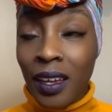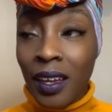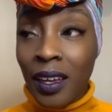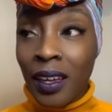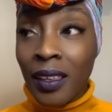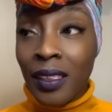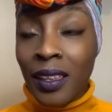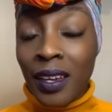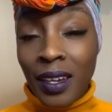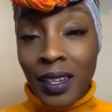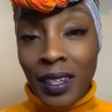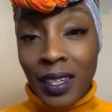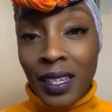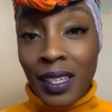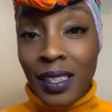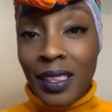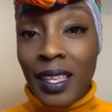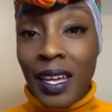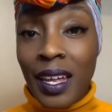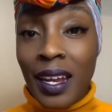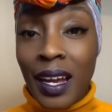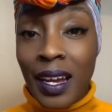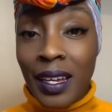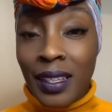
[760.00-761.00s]
They're going to get
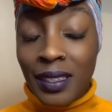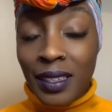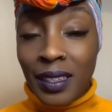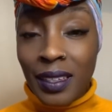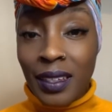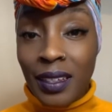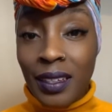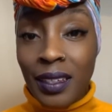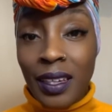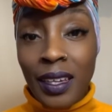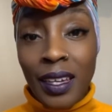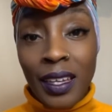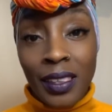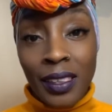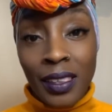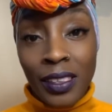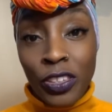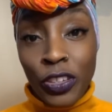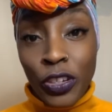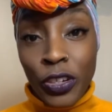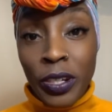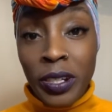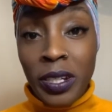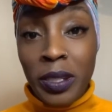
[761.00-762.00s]
that idea and
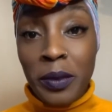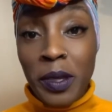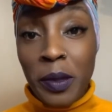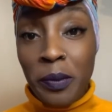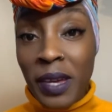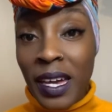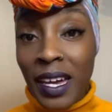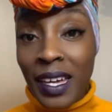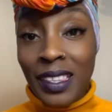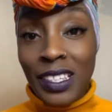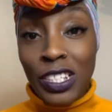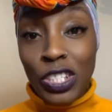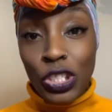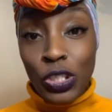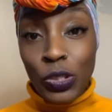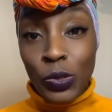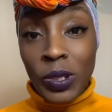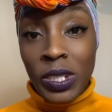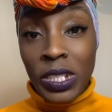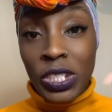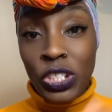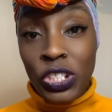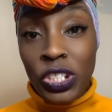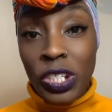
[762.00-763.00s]
you're going to be mad that you
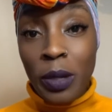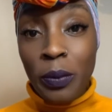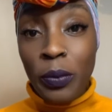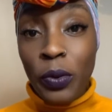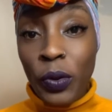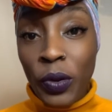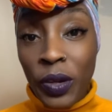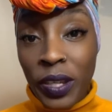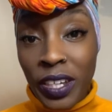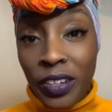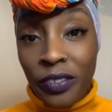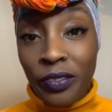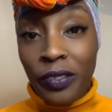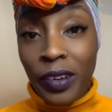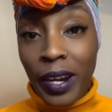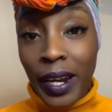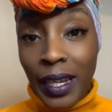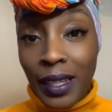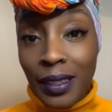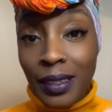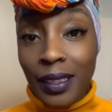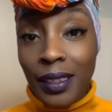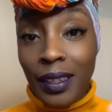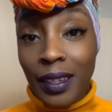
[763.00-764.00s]
didn't jump on it
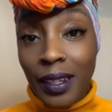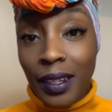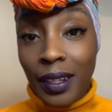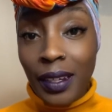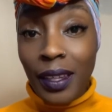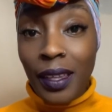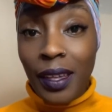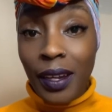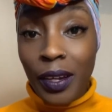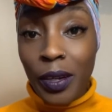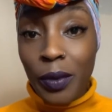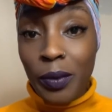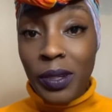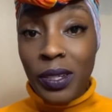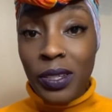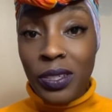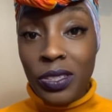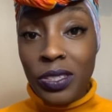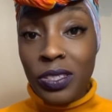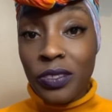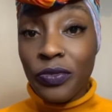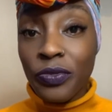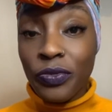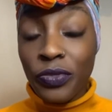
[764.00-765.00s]
right then and there
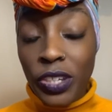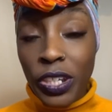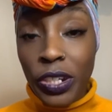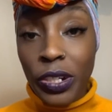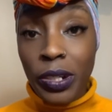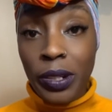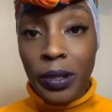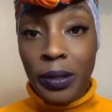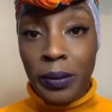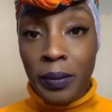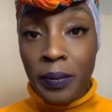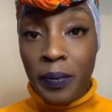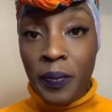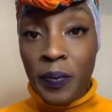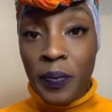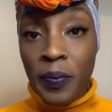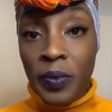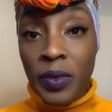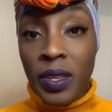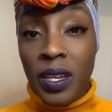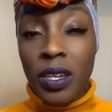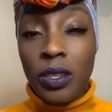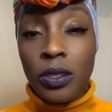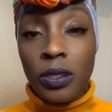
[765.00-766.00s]
because of fear.
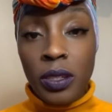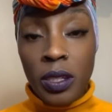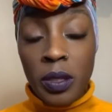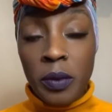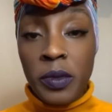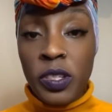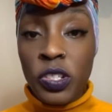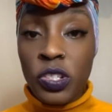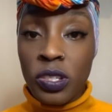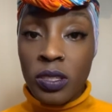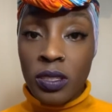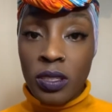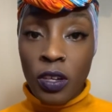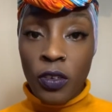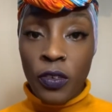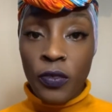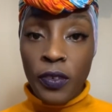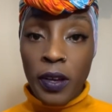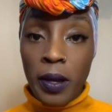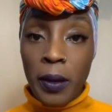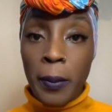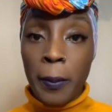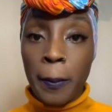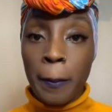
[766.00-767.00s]
And you're going to beat yourself
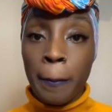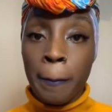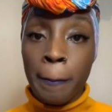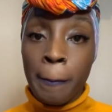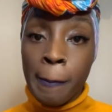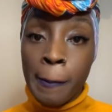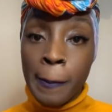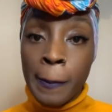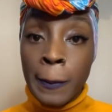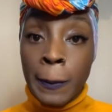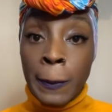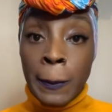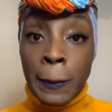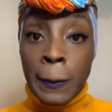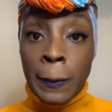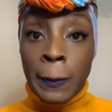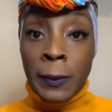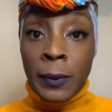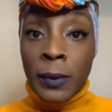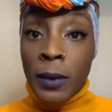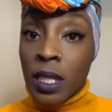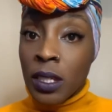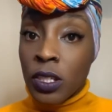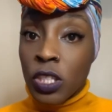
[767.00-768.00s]
up.
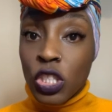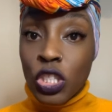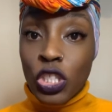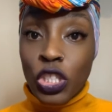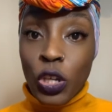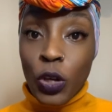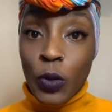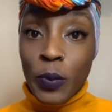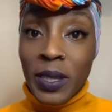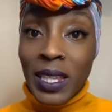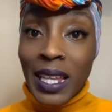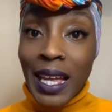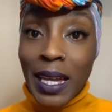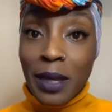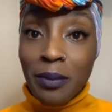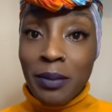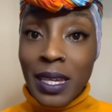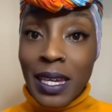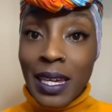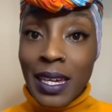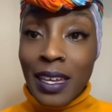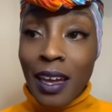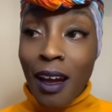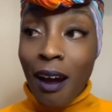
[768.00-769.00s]
Don't be like
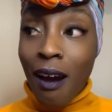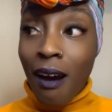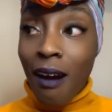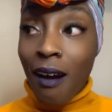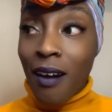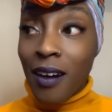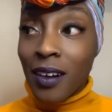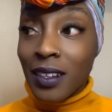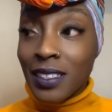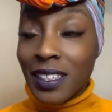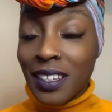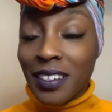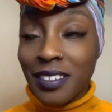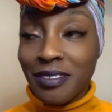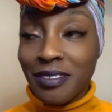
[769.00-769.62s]
me, y'all.